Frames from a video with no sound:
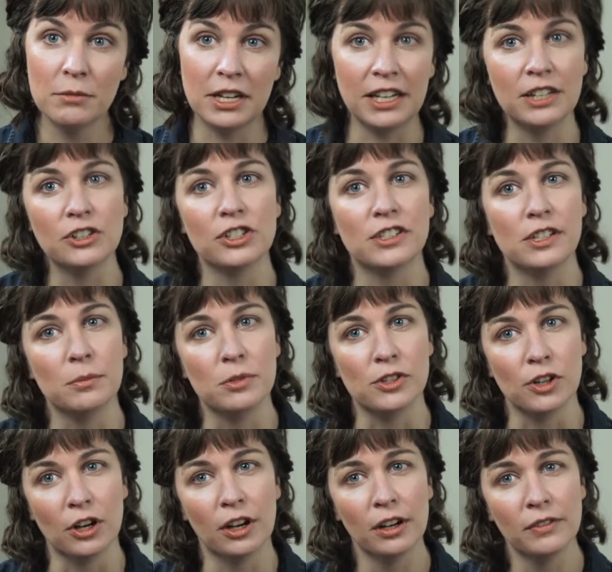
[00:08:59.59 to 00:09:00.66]
They can just
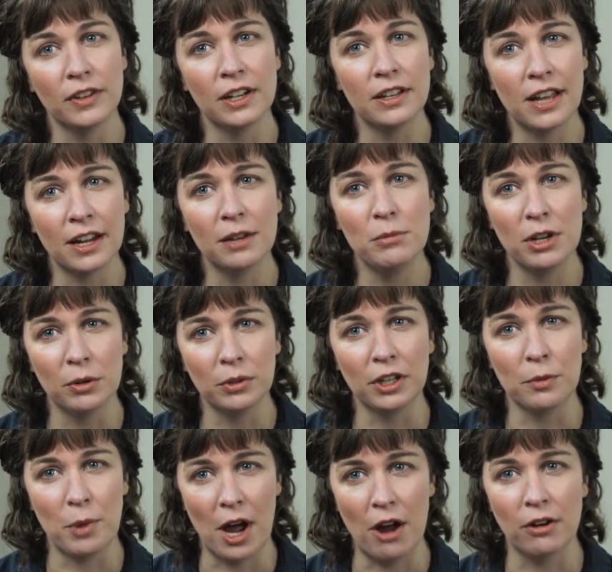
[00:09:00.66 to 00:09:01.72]
observe, and that can be a really
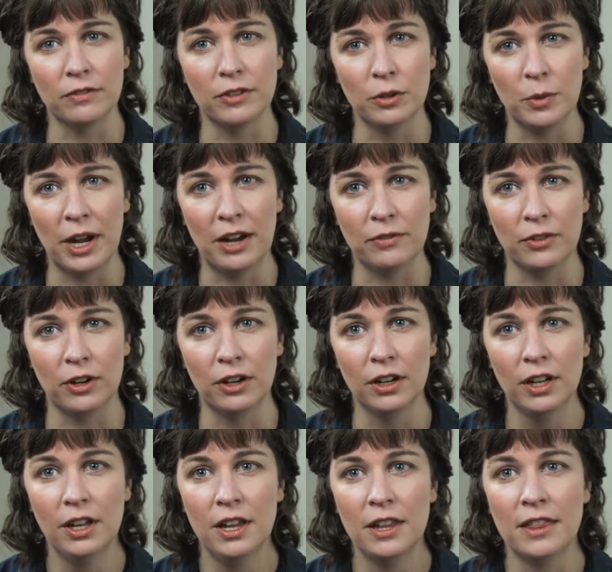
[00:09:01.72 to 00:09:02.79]
powerful way for
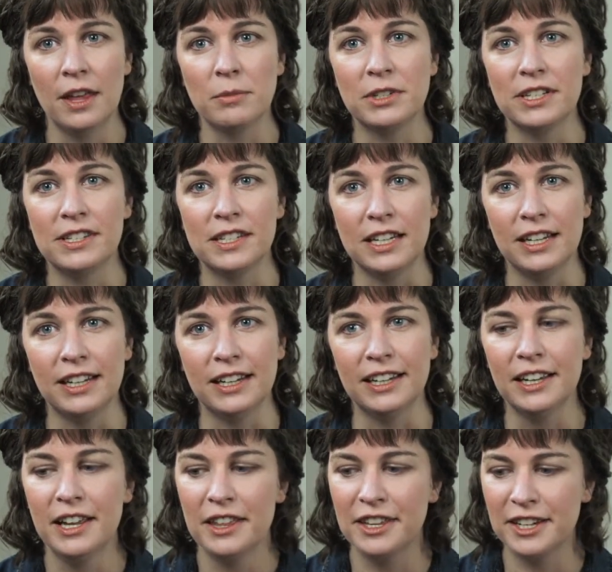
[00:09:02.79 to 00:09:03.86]
them to see
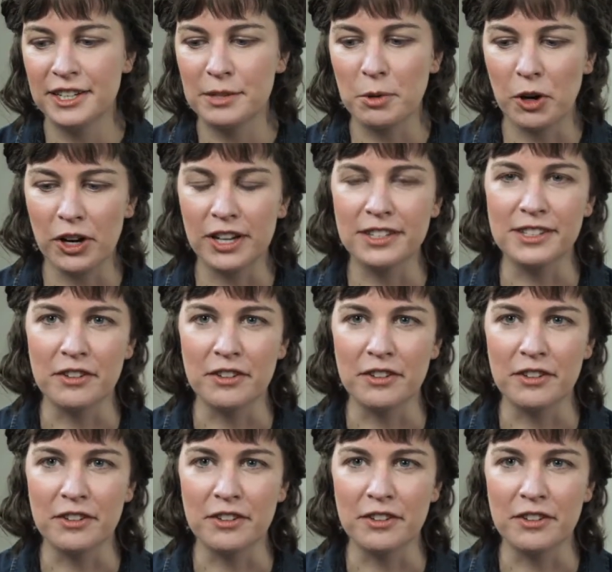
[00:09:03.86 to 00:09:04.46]
the experience